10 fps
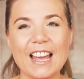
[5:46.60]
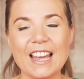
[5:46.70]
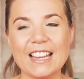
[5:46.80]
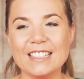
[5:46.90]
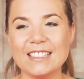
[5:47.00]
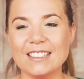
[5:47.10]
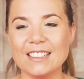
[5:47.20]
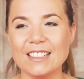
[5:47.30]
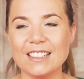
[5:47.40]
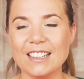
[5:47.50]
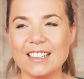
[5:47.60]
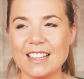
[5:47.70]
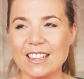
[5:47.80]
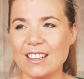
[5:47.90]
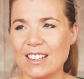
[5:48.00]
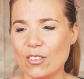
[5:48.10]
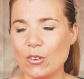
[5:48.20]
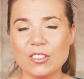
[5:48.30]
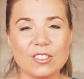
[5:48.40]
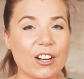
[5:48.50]
And it
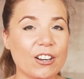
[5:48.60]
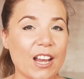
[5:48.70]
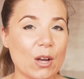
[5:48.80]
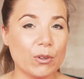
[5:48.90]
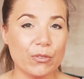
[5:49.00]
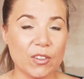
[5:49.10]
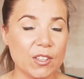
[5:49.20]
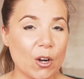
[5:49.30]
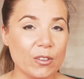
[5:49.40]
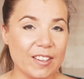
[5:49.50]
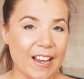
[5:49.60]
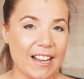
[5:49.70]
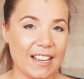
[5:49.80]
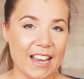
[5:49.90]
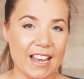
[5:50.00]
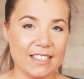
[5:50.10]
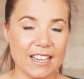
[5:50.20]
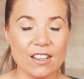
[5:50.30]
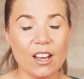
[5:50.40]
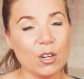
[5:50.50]
all started out with Toyota, and
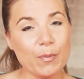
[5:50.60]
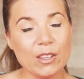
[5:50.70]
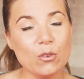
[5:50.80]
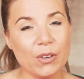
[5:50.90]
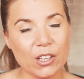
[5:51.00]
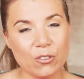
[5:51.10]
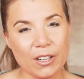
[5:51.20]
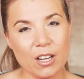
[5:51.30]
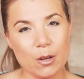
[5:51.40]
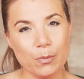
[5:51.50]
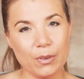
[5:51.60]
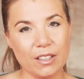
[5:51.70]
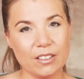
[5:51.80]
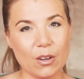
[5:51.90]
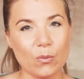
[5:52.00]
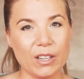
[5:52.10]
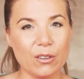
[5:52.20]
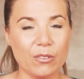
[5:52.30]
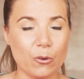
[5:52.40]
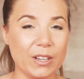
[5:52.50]
then other manufacturing companies got
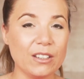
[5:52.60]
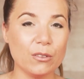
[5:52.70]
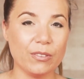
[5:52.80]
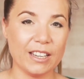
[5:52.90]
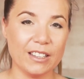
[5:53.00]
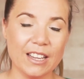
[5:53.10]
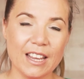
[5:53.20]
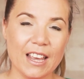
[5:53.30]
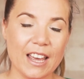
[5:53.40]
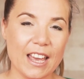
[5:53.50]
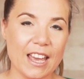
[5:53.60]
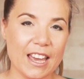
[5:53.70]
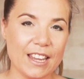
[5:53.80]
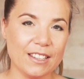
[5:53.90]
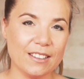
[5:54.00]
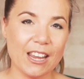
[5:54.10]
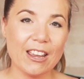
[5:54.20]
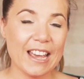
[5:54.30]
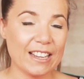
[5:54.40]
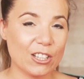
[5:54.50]
wind of it, and
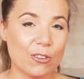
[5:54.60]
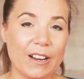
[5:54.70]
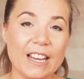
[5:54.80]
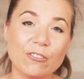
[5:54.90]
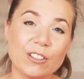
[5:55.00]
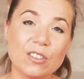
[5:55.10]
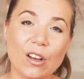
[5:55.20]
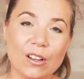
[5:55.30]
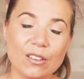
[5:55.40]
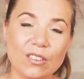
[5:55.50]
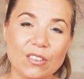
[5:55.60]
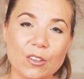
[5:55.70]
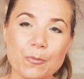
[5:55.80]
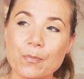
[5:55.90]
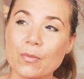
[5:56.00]
they had great results.